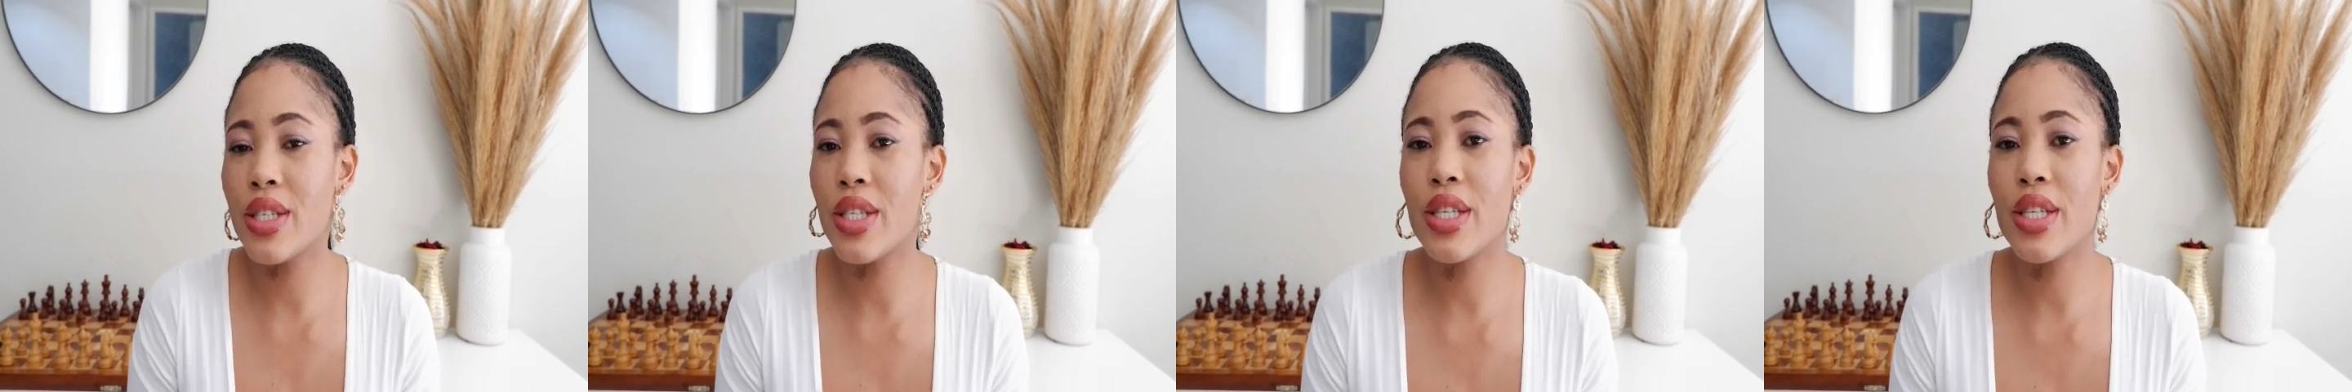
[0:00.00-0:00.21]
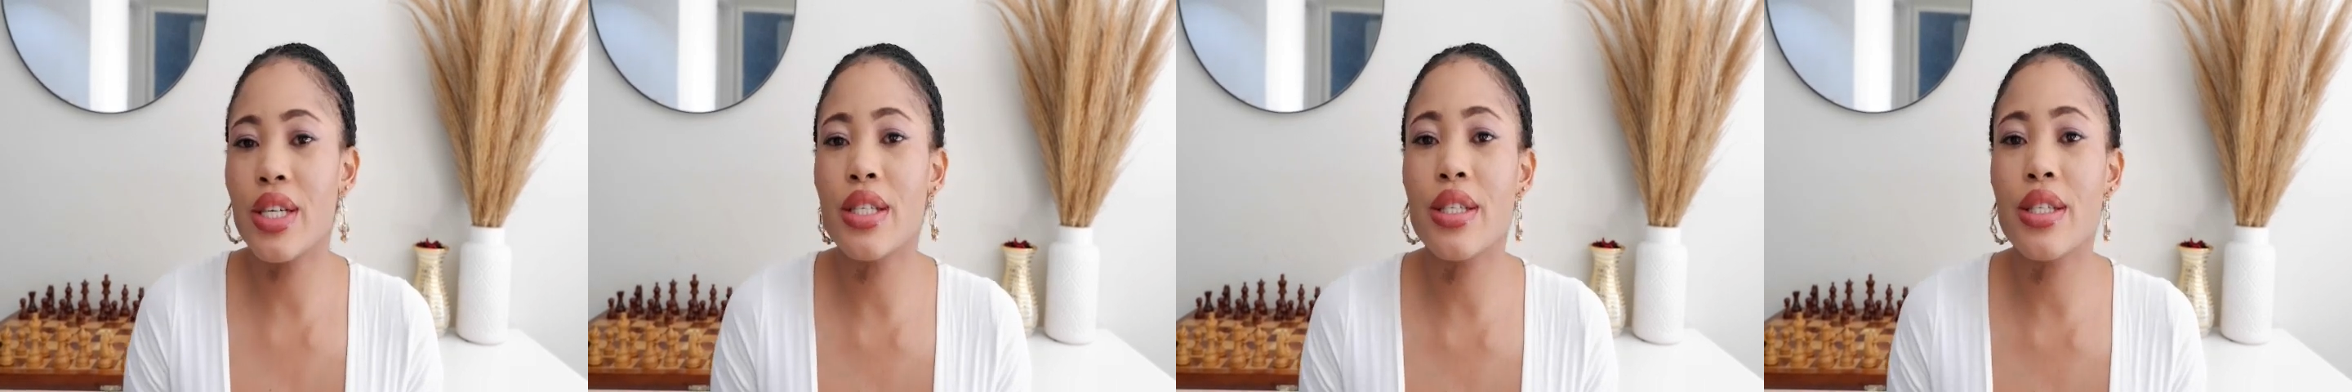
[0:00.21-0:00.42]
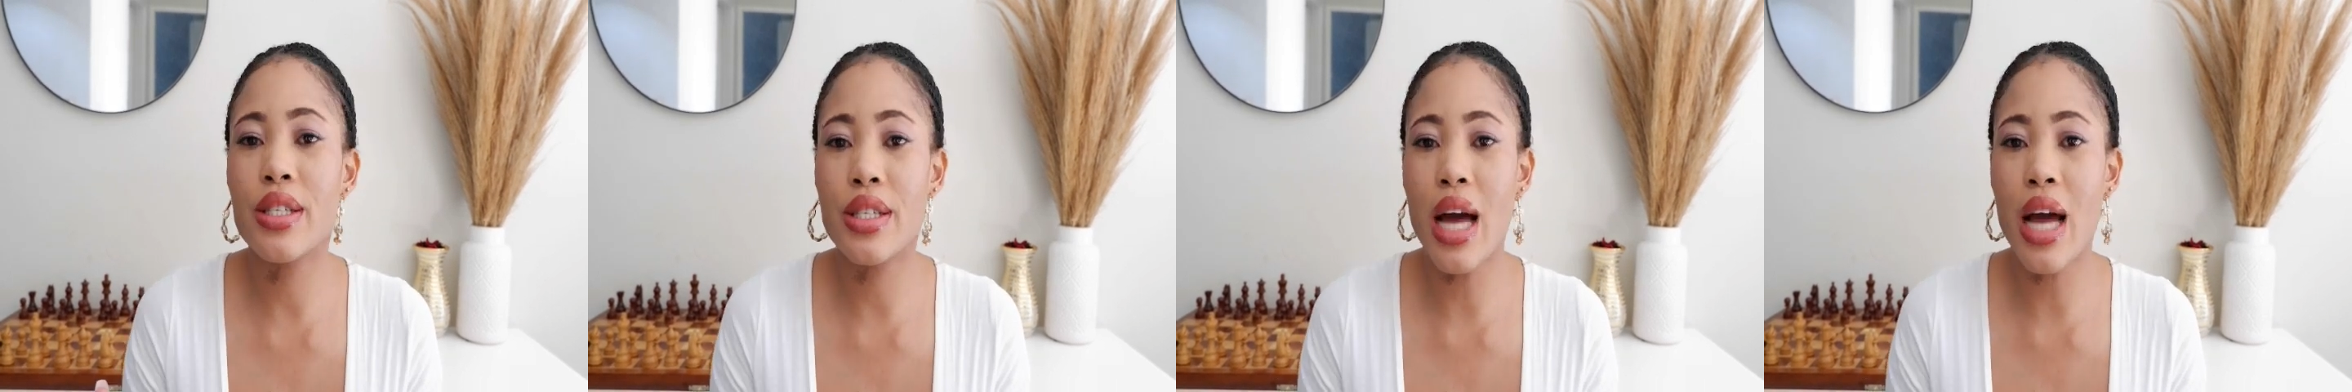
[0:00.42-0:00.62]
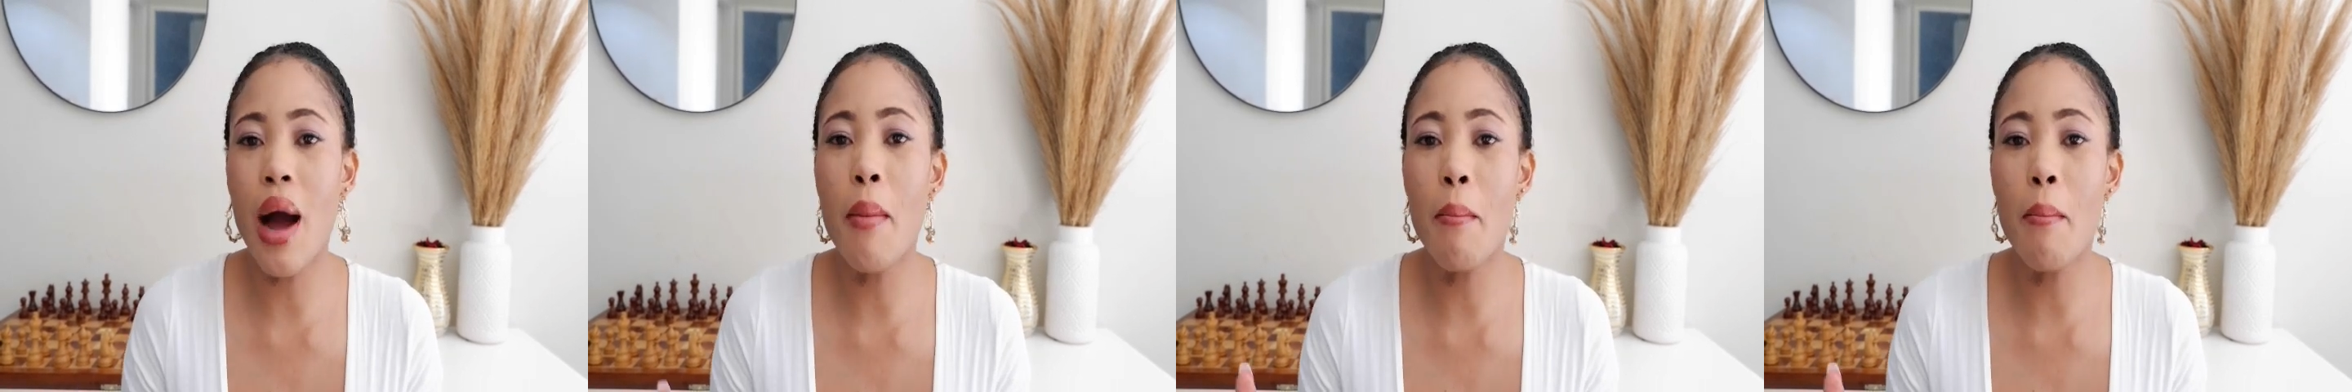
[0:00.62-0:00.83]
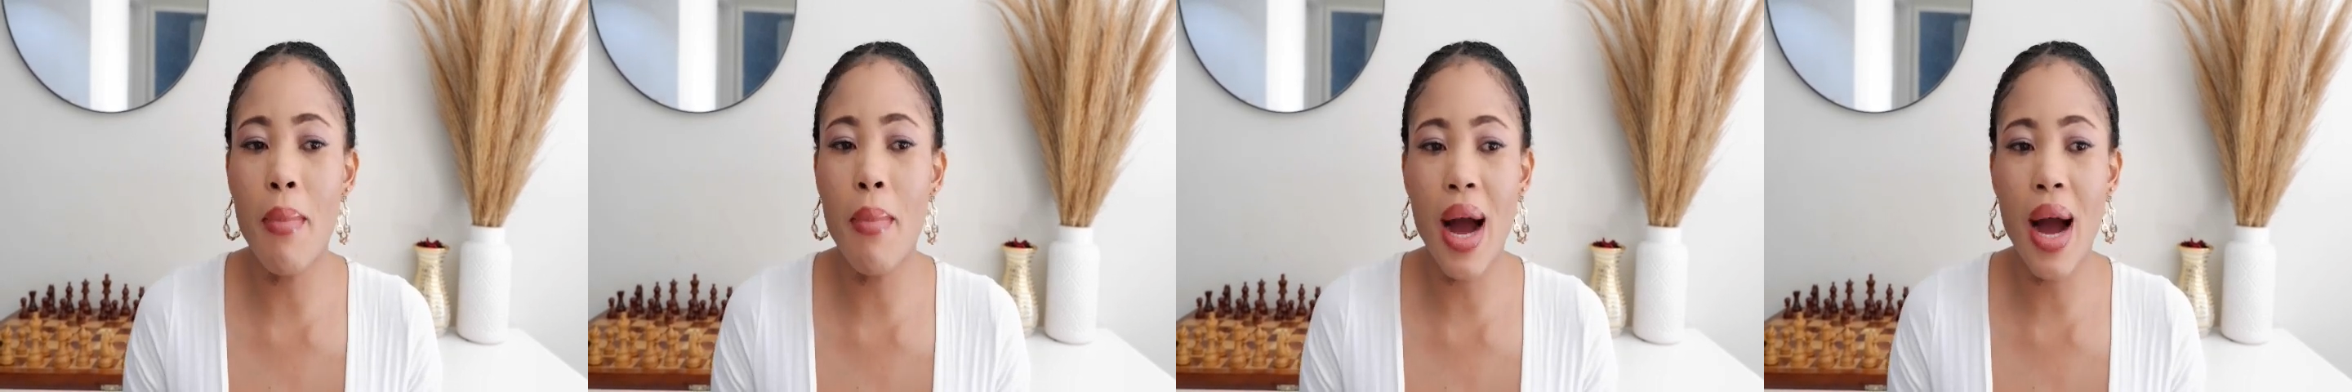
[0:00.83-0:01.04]
it's just
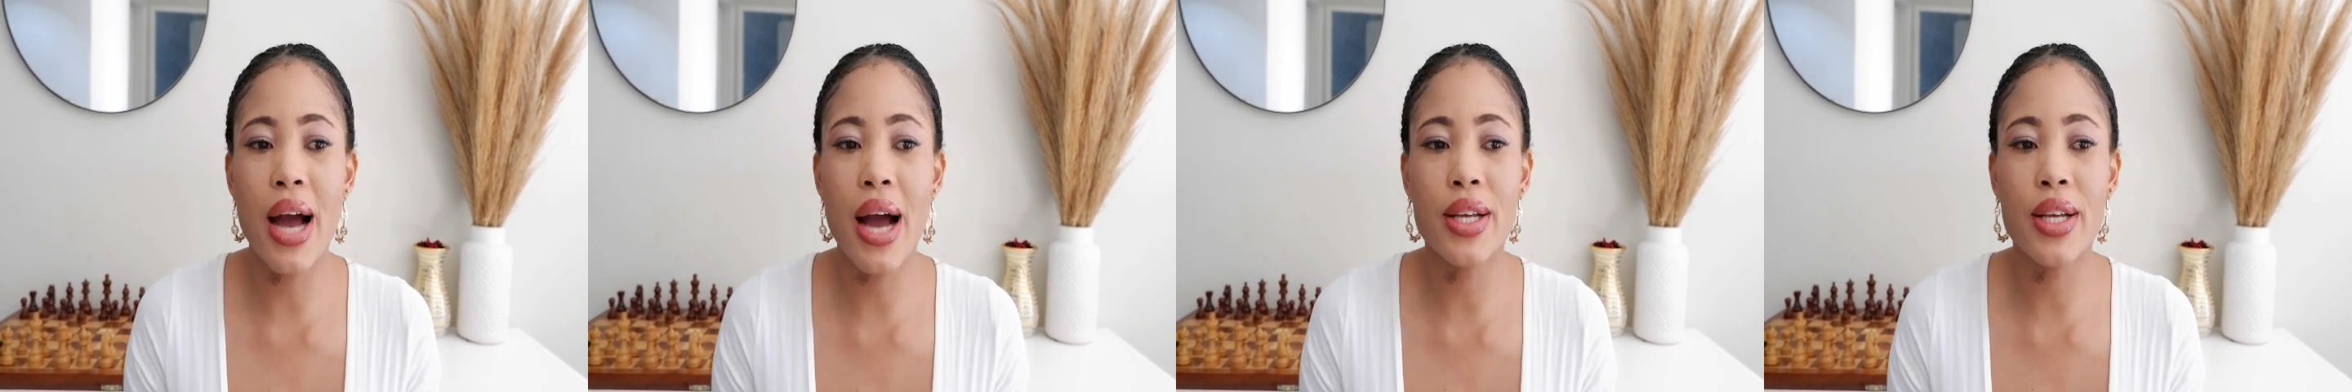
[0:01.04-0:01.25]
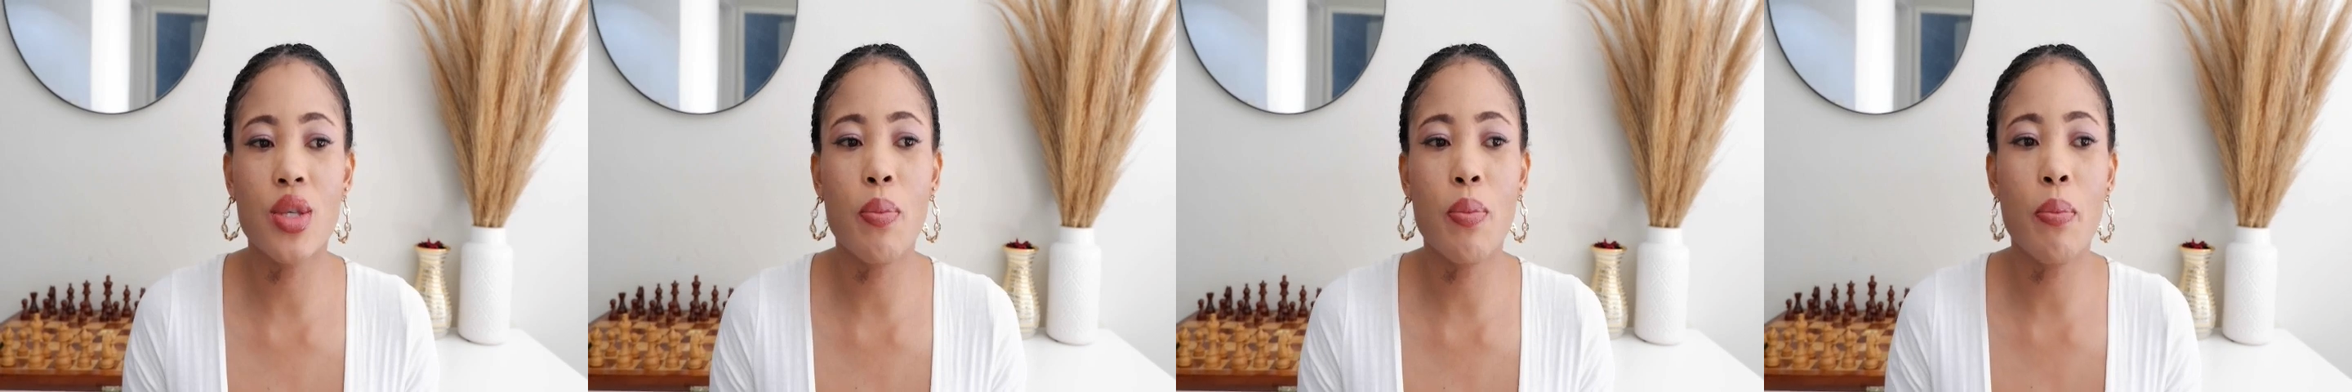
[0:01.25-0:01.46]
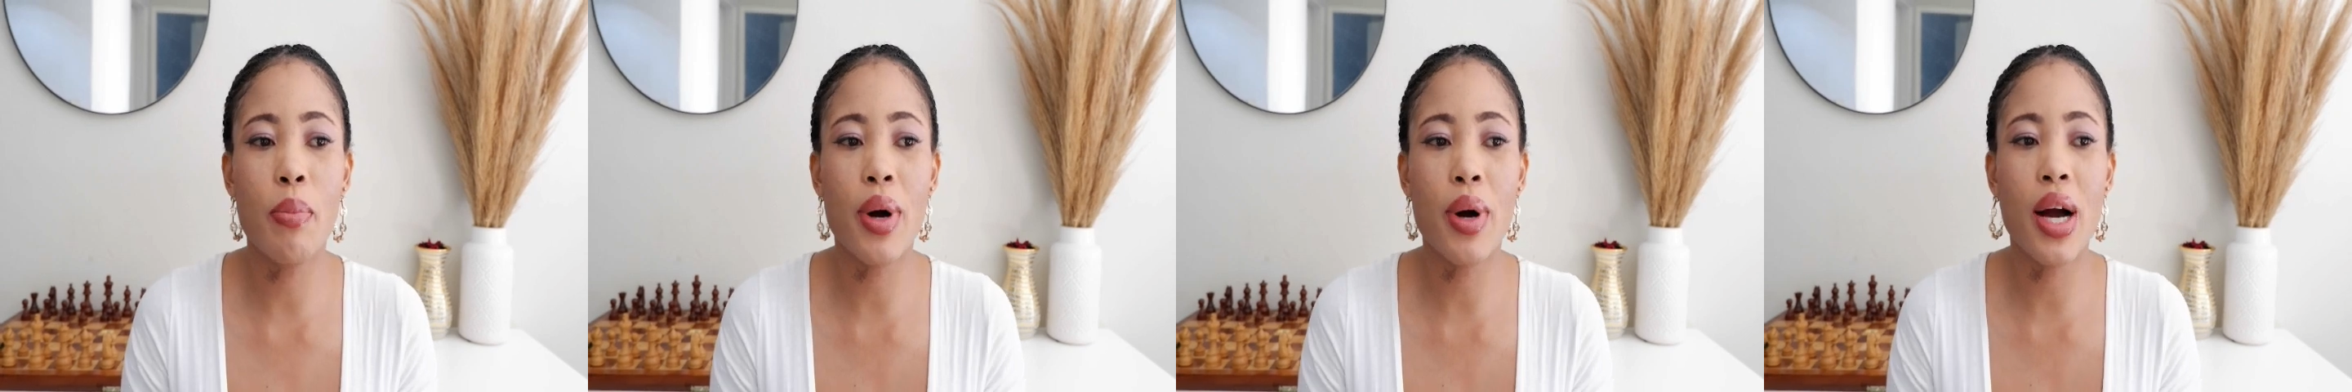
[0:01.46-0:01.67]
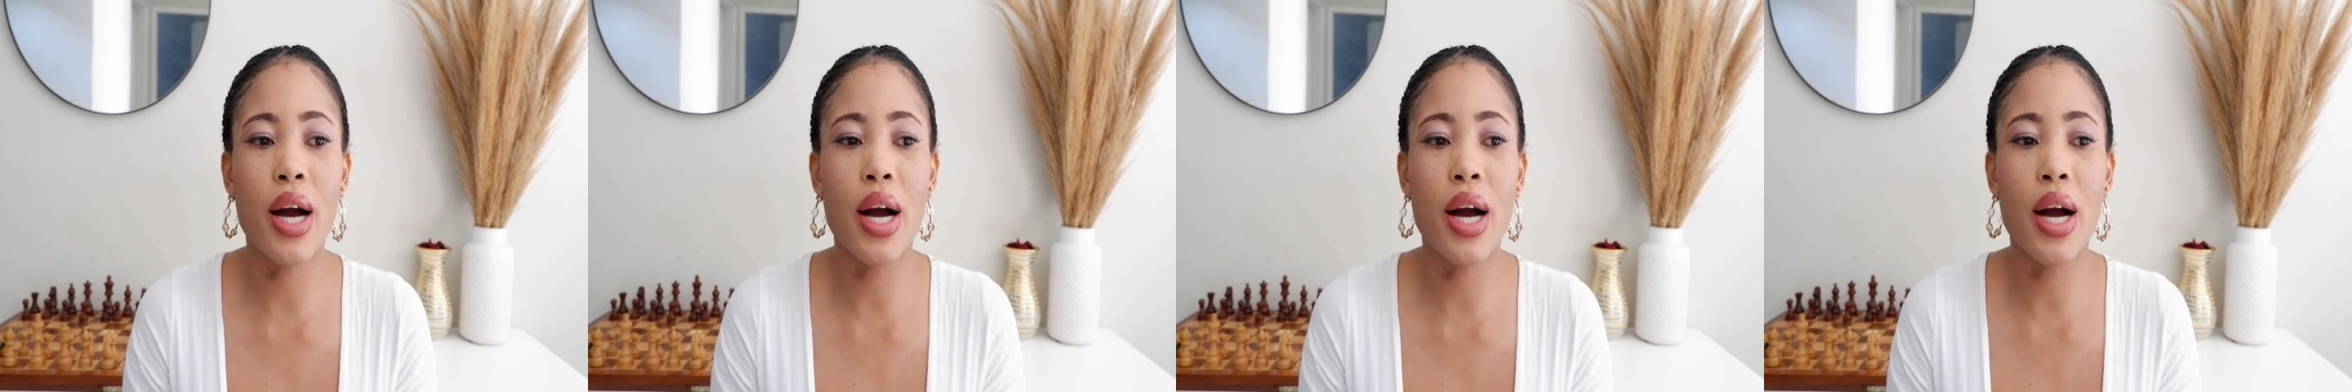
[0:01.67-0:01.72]
that much.